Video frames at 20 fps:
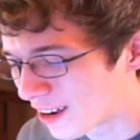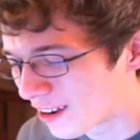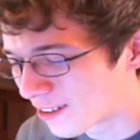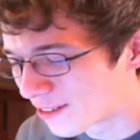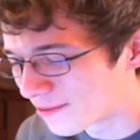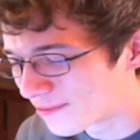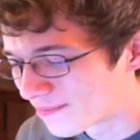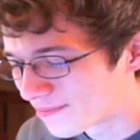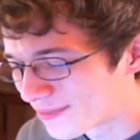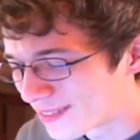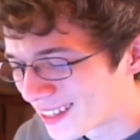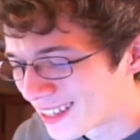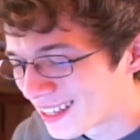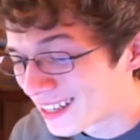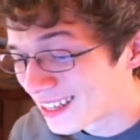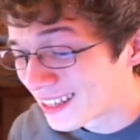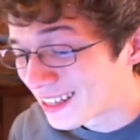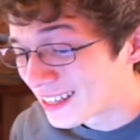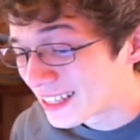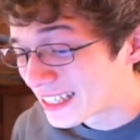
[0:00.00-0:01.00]
now.
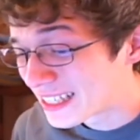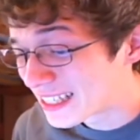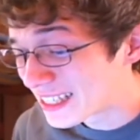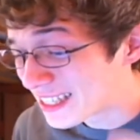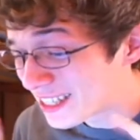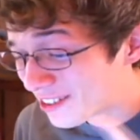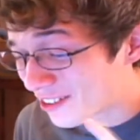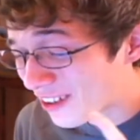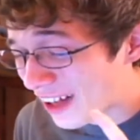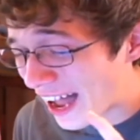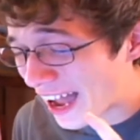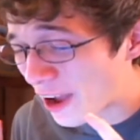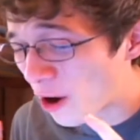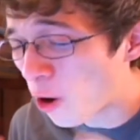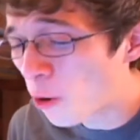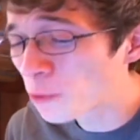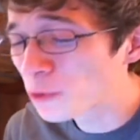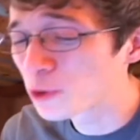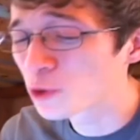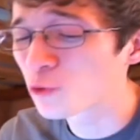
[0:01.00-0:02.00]
Still, I
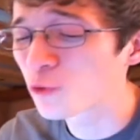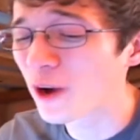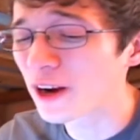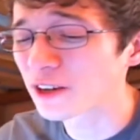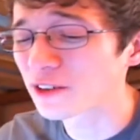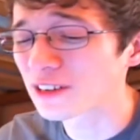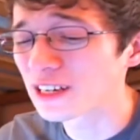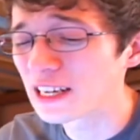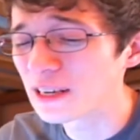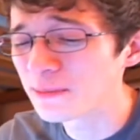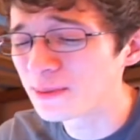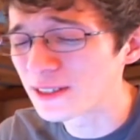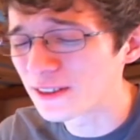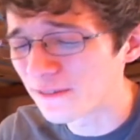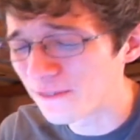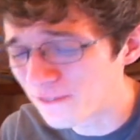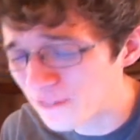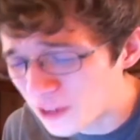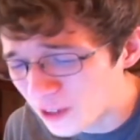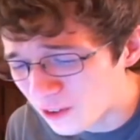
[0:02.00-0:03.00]
hope the director keeps
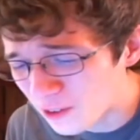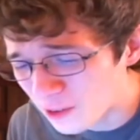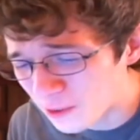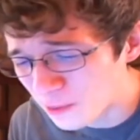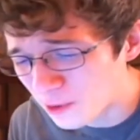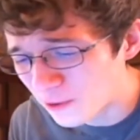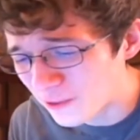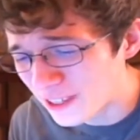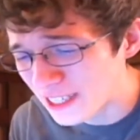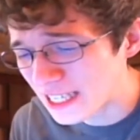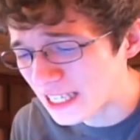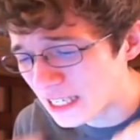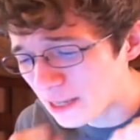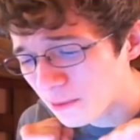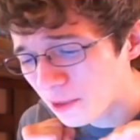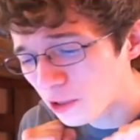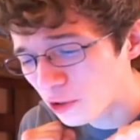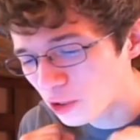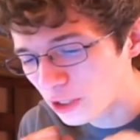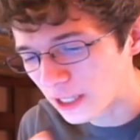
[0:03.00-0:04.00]
the feel of the movie
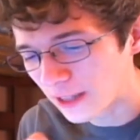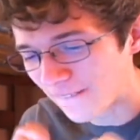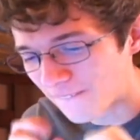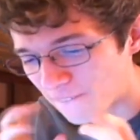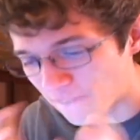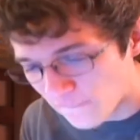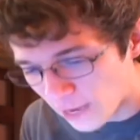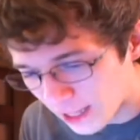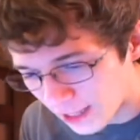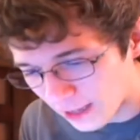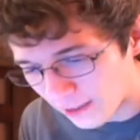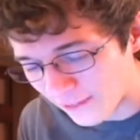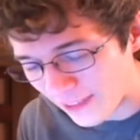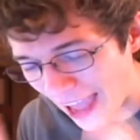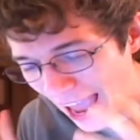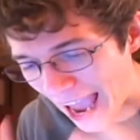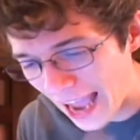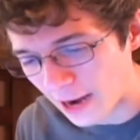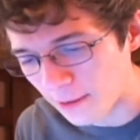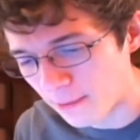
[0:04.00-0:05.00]
similar to the feeling of
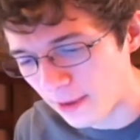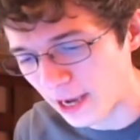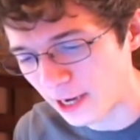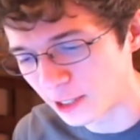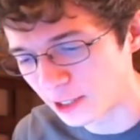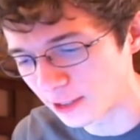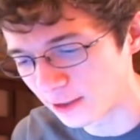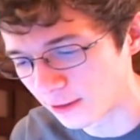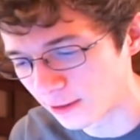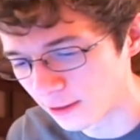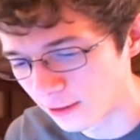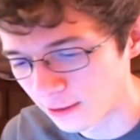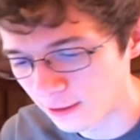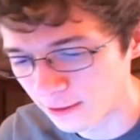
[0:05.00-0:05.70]
the animation.